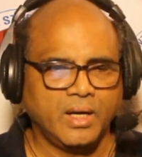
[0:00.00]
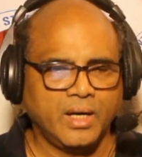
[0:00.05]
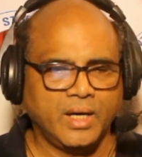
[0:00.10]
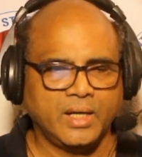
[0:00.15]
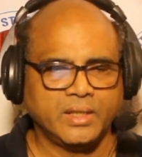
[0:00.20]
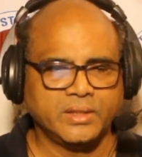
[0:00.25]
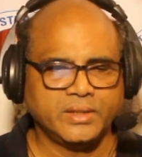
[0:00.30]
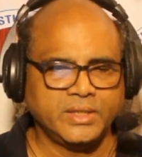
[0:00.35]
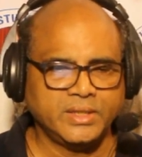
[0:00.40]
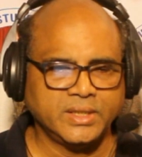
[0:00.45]

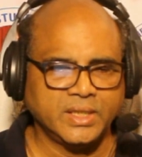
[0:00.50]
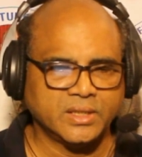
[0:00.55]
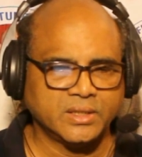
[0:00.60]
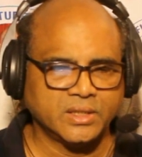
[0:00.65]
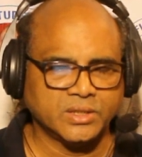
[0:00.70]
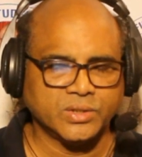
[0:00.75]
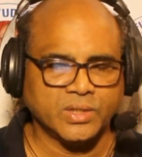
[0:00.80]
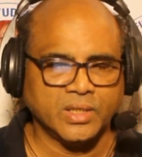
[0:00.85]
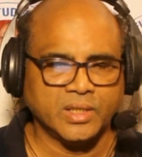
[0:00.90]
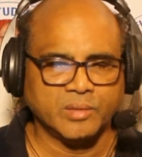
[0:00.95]
and these are
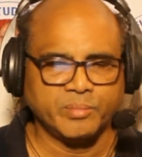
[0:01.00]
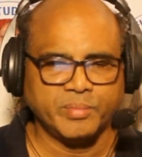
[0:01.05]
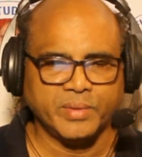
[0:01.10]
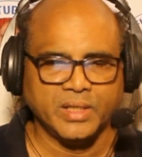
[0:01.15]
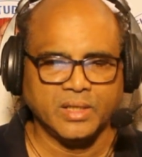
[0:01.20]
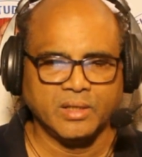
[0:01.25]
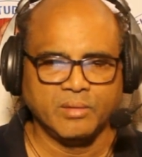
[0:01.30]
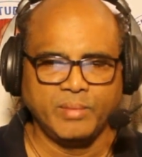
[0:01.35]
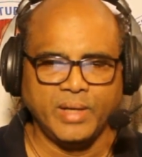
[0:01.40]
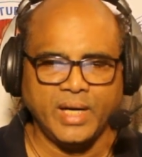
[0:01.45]
the solar
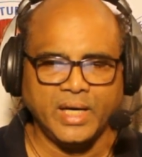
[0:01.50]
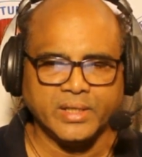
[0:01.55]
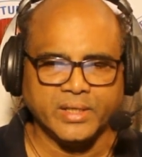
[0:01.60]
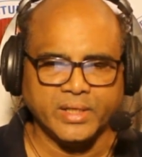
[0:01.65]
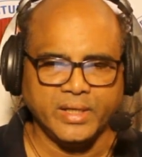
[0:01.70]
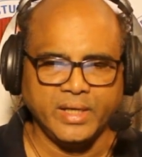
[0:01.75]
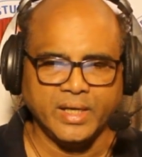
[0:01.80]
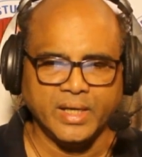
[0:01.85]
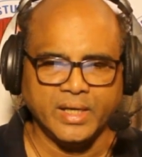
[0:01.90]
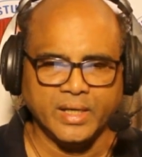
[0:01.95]
panel
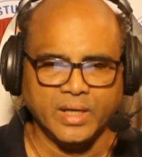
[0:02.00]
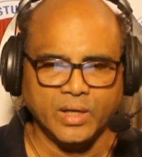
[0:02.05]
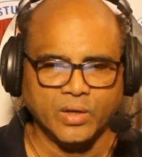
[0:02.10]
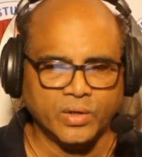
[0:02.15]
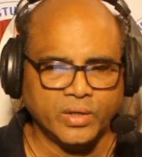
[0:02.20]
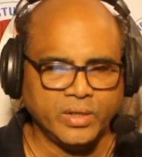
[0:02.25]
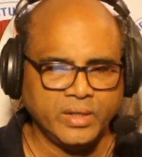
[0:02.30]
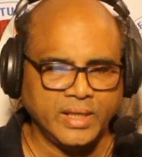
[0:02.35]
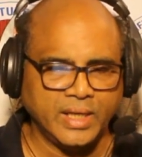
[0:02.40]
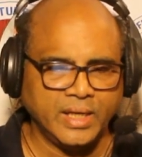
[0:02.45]
battery and
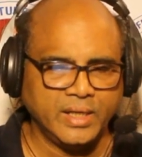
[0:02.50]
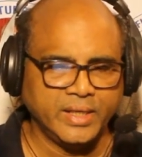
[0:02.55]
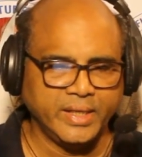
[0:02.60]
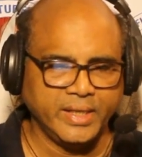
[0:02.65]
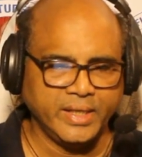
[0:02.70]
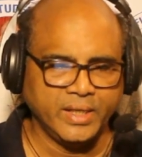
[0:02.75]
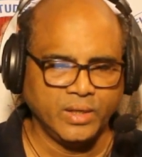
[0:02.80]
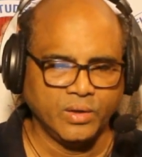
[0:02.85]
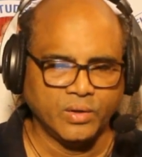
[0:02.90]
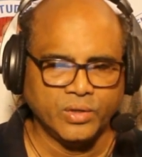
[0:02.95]
load
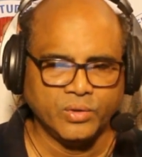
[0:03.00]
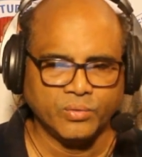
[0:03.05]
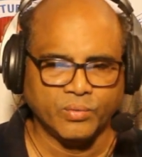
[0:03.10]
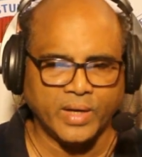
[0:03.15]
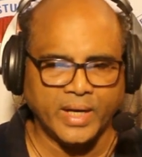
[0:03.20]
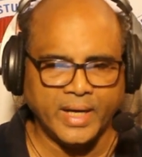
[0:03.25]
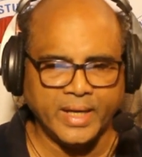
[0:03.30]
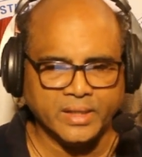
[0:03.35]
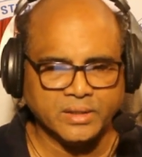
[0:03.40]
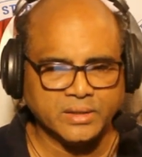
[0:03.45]
LED load
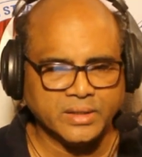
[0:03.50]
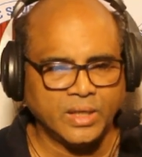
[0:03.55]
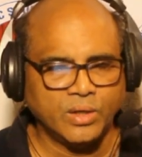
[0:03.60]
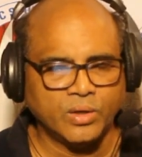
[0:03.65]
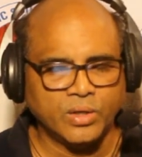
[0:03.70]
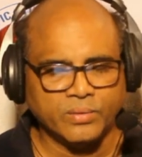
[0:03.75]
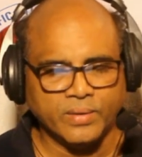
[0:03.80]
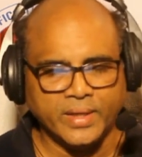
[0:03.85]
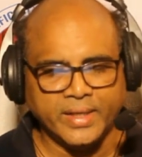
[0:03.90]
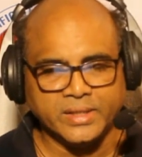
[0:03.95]
wire the
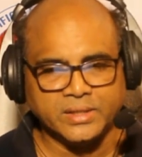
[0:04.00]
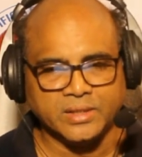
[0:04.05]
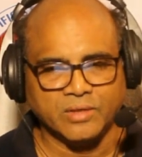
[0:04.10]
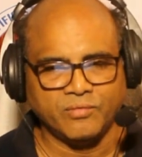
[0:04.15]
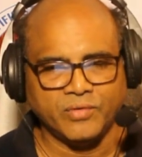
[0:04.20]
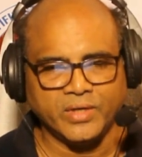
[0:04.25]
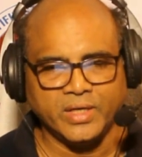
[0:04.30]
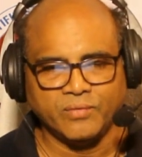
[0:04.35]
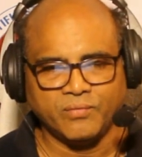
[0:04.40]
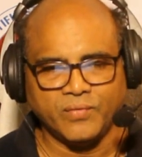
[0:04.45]
load wire is a
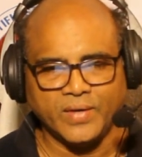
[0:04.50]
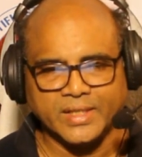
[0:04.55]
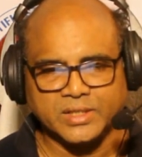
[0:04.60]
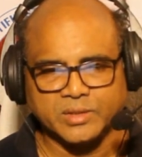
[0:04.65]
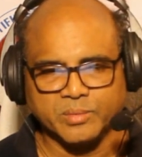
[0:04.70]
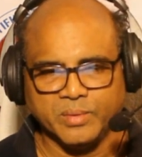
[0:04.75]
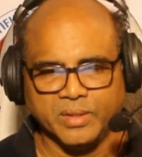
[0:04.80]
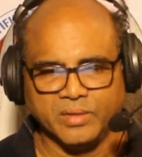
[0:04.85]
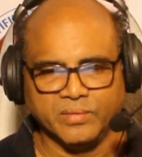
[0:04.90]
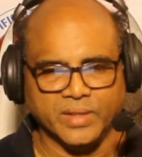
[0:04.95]
very
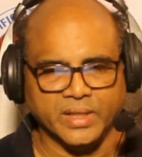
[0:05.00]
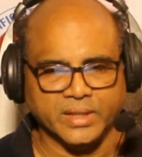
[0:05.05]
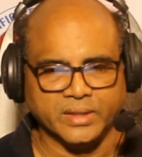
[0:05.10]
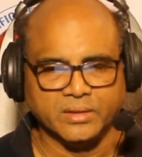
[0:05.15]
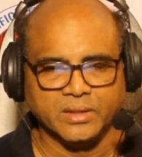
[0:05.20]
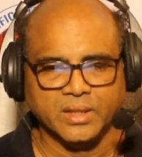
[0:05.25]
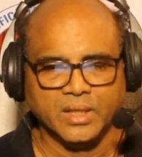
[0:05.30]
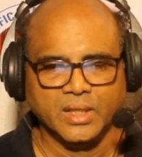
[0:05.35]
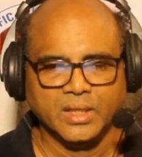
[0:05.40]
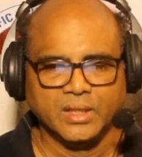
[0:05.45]
flexible
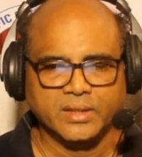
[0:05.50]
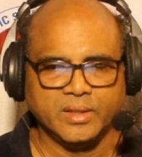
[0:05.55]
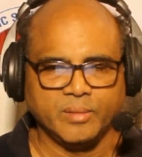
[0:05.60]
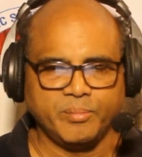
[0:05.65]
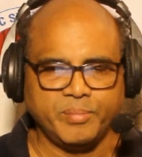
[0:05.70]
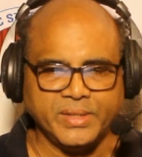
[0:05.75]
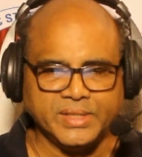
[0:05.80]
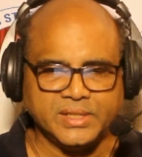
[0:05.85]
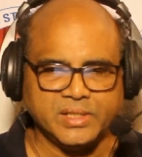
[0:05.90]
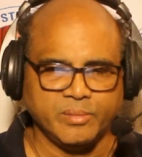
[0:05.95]
one
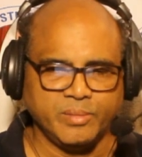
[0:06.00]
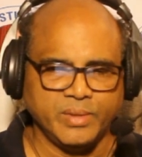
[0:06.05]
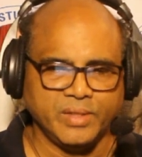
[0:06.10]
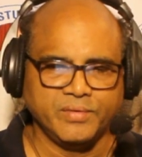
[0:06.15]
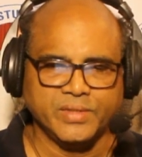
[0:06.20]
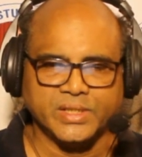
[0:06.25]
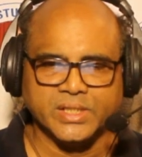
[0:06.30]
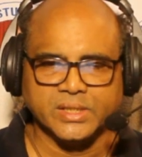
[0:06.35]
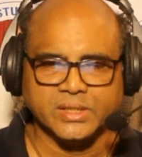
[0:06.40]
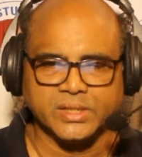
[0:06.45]
the
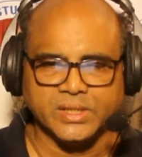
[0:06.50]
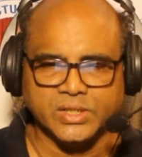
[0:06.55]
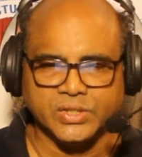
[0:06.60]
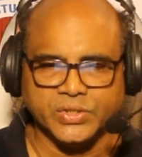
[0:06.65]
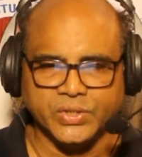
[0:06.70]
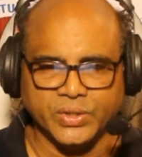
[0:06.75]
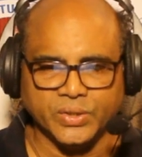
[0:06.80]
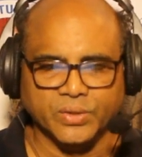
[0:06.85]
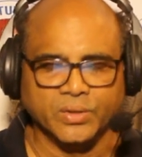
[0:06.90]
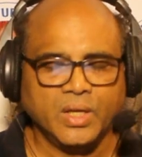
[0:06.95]
PCB which is
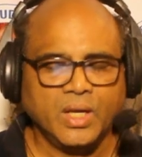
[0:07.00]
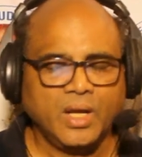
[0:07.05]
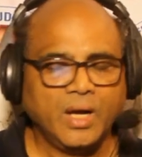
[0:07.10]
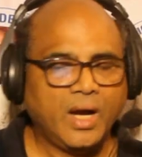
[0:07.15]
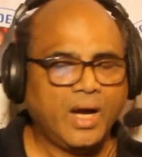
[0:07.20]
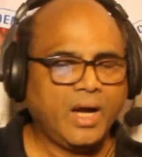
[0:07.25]
CCO.